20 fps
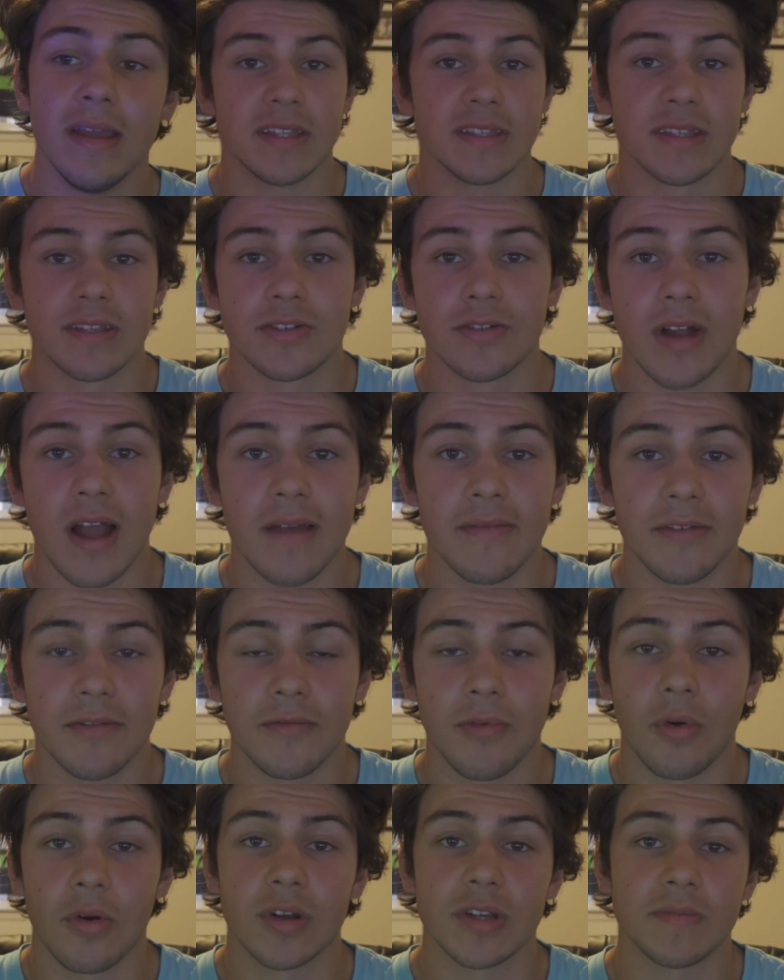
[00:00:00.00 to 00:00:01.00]
It's the driving
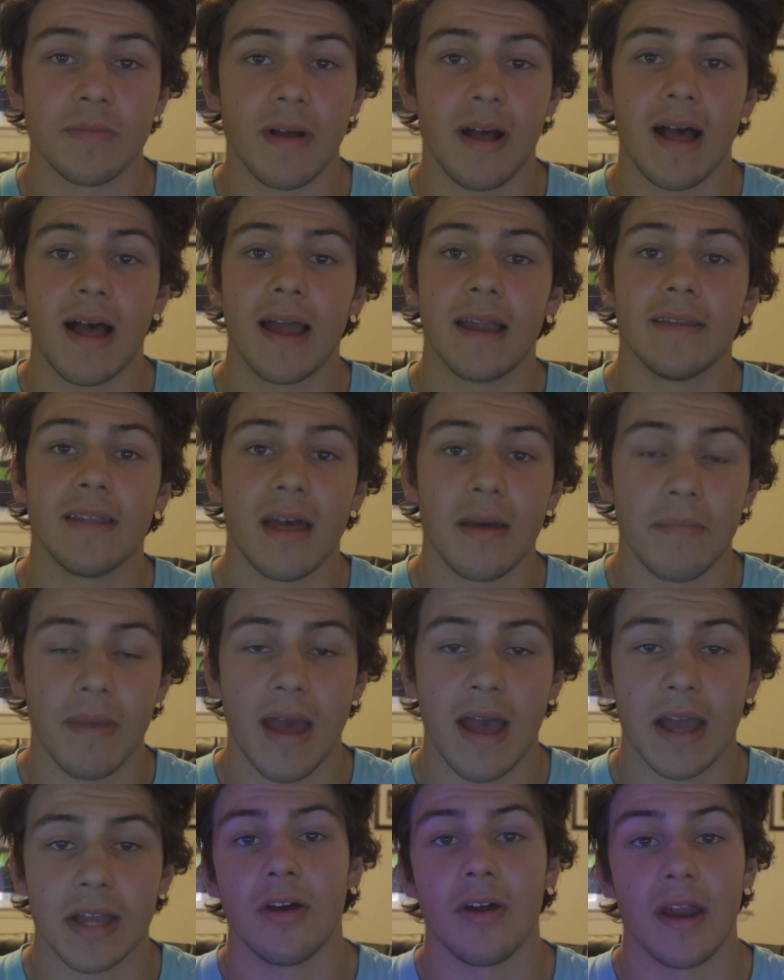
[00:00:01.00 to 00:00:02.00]
force behind that passion.